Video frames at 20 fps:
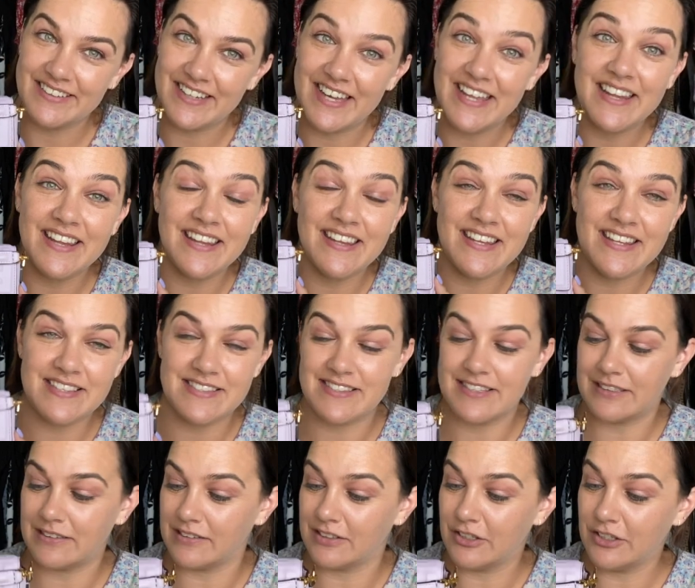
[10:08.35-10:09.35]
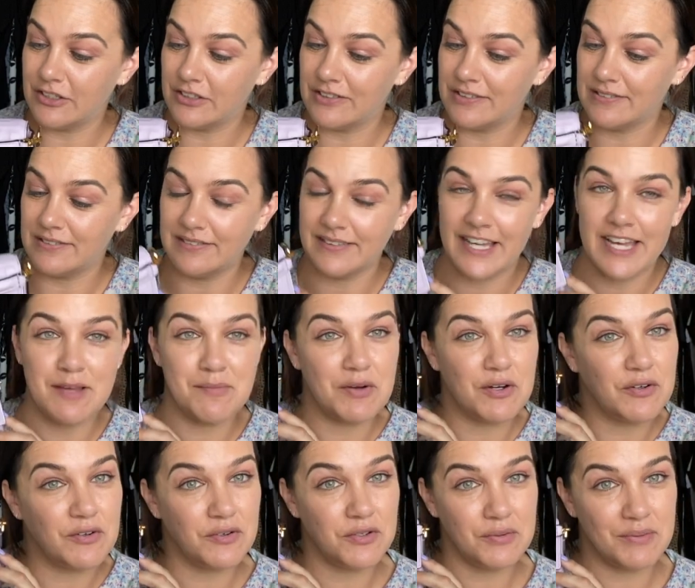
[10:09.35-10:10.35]
And this little girl came
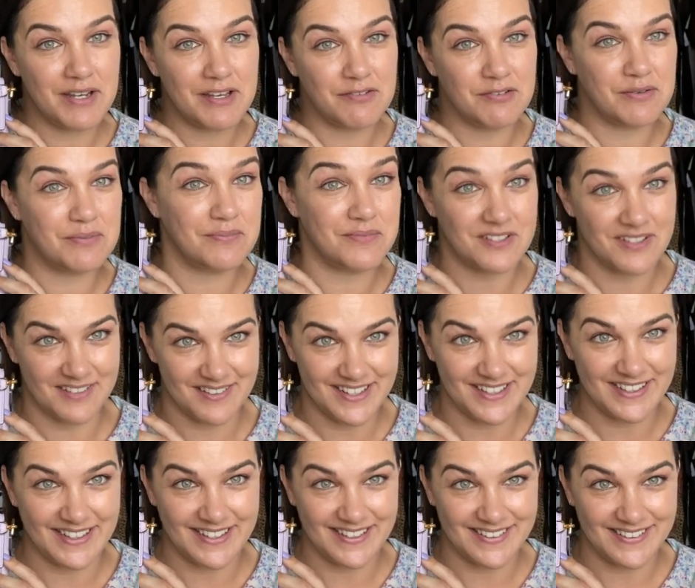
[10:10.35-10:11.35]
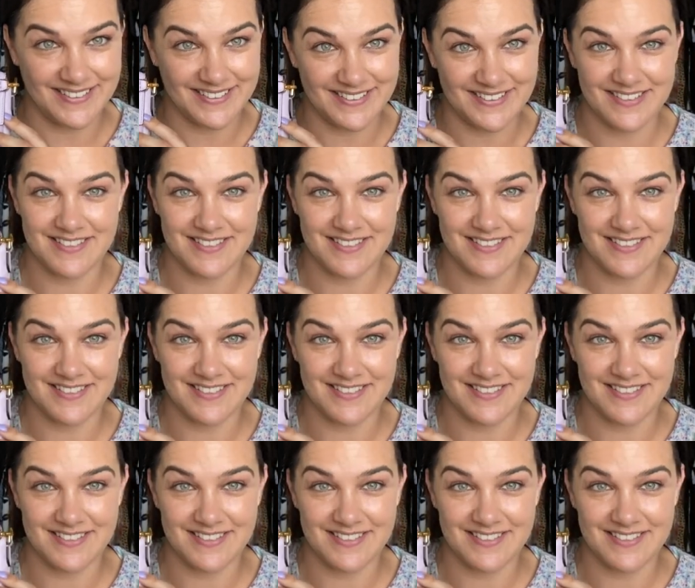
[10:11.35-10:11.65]
all the way from Thailand.